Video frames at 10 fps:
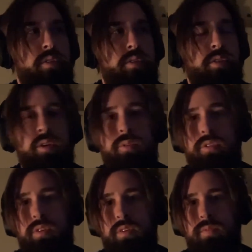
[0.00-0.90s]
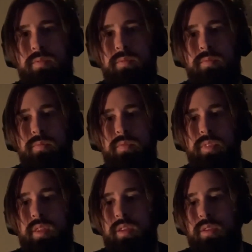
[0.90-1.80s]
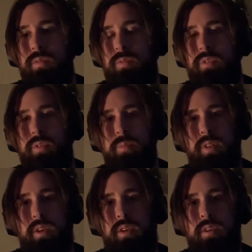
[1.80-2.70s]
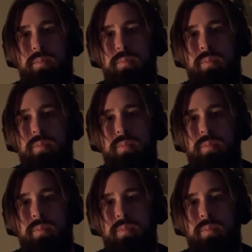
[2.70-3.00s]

noticing for someone like him.